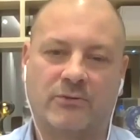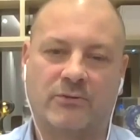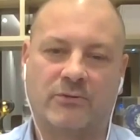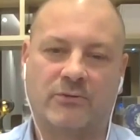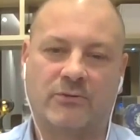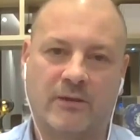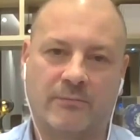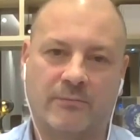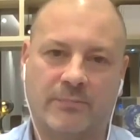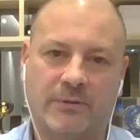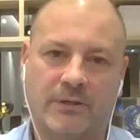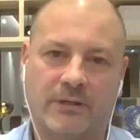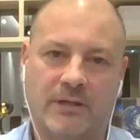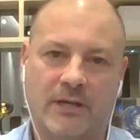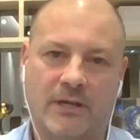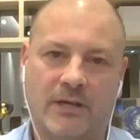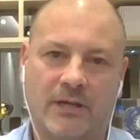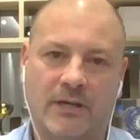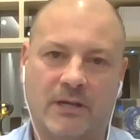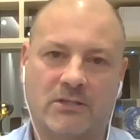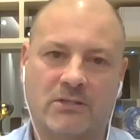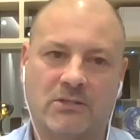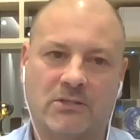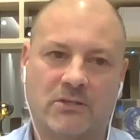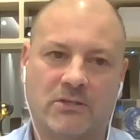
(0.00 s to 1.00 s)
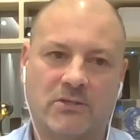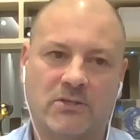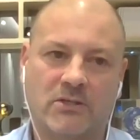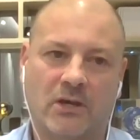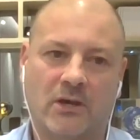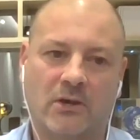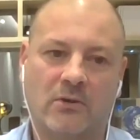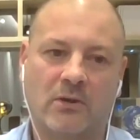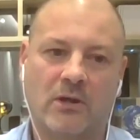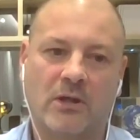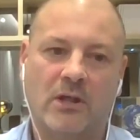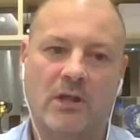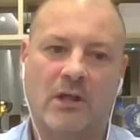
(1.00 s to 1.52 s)
of fizzled quite a bit, hasn't it?
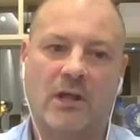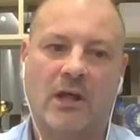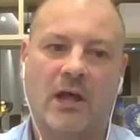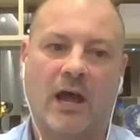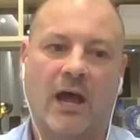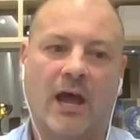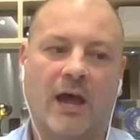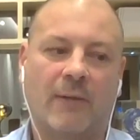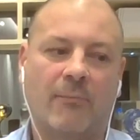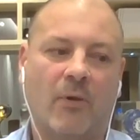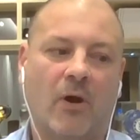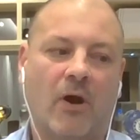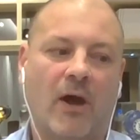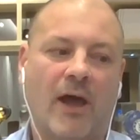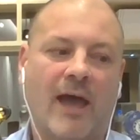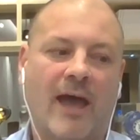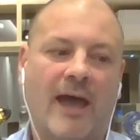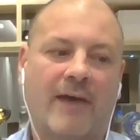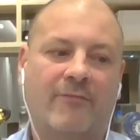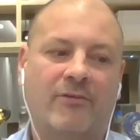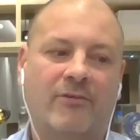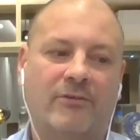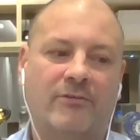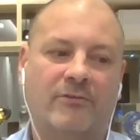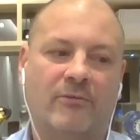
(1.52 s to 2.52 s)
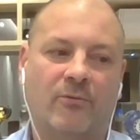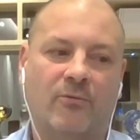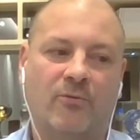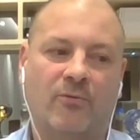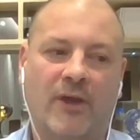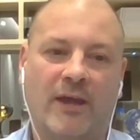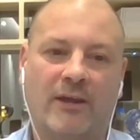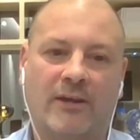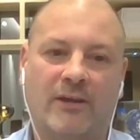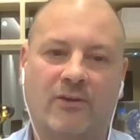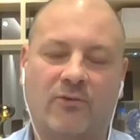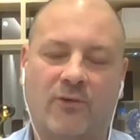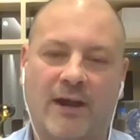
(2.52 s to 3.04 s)
So um, I haven't
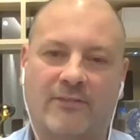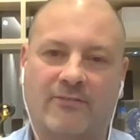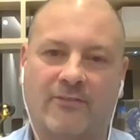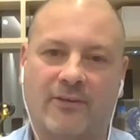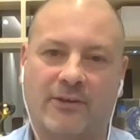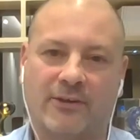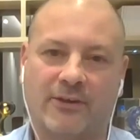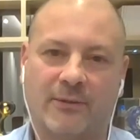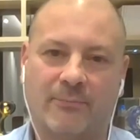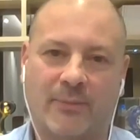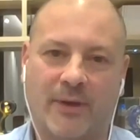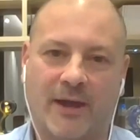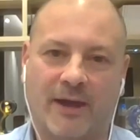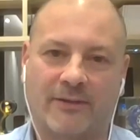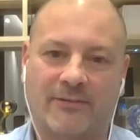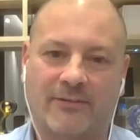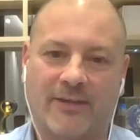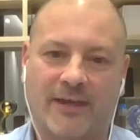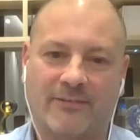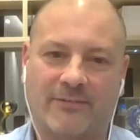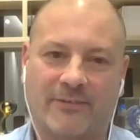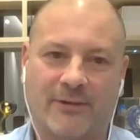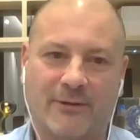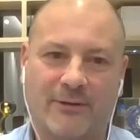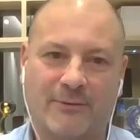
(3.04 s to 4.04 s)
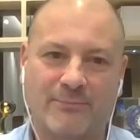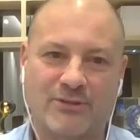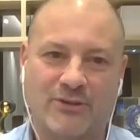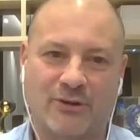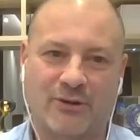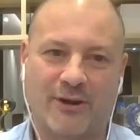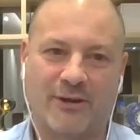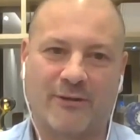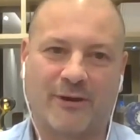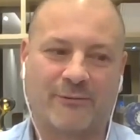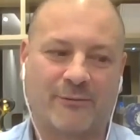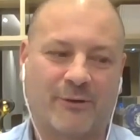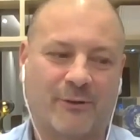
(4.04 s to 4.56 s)
read a great deal about that, though. I'm
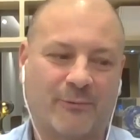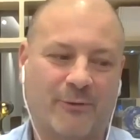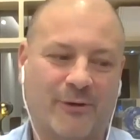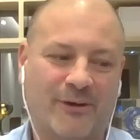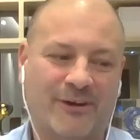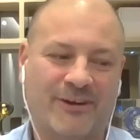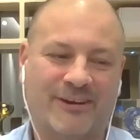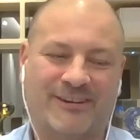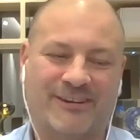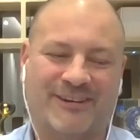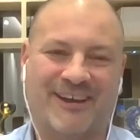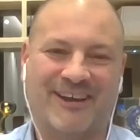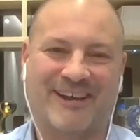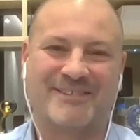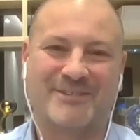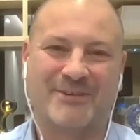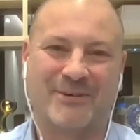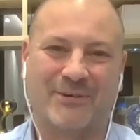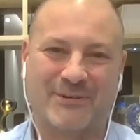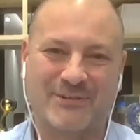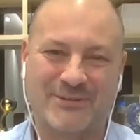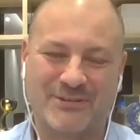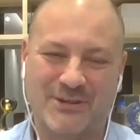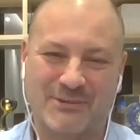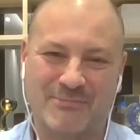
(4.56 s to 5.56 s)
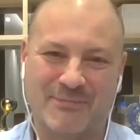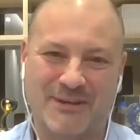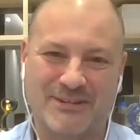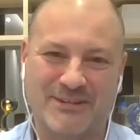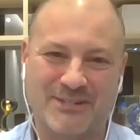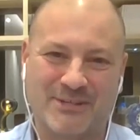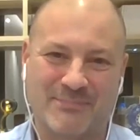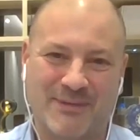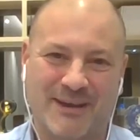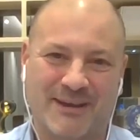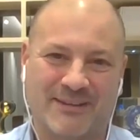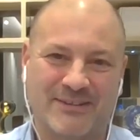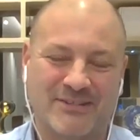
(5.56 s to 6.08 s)
sorry, I, I can't talk too
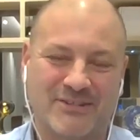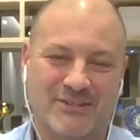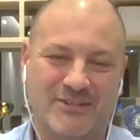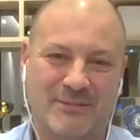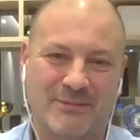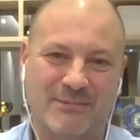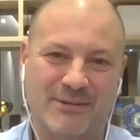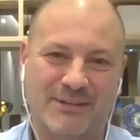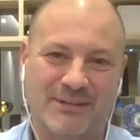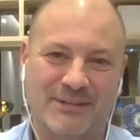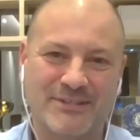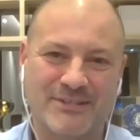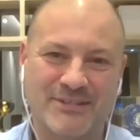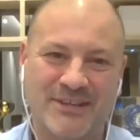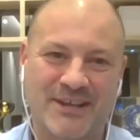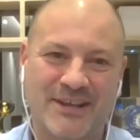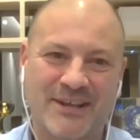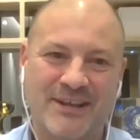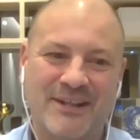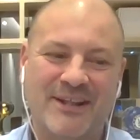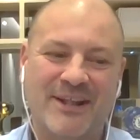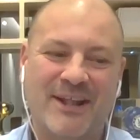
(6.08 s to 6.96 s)
much about the stimulus.